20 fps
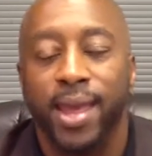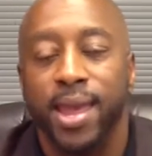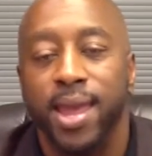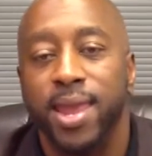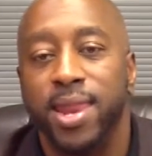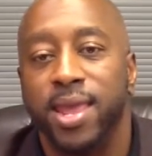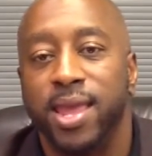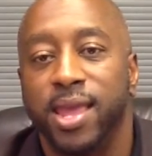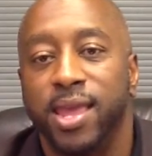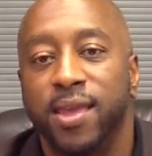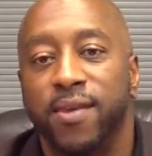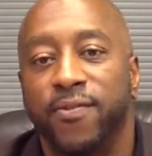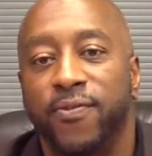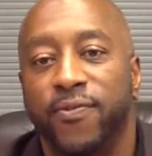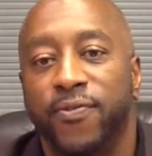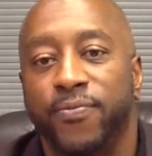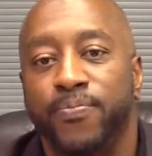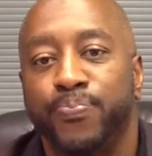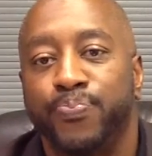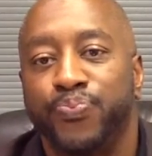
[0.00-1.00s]
and
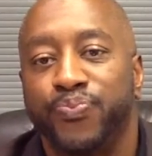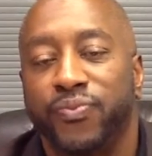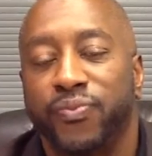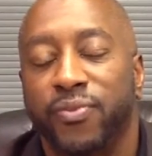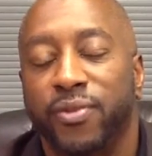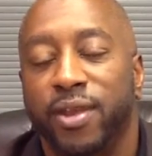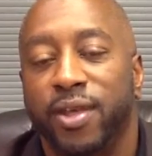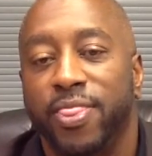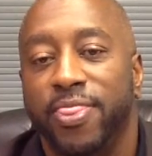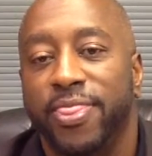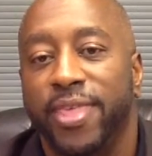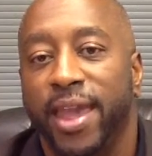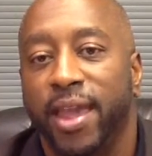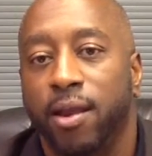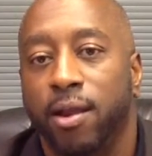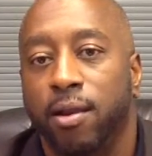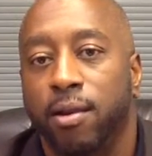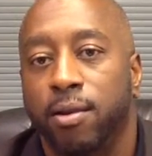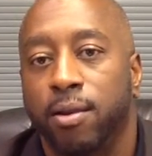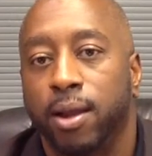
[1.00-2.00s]
if
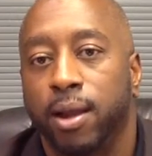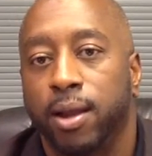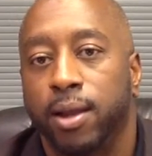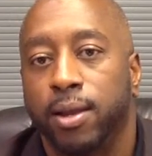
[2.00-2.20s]
they're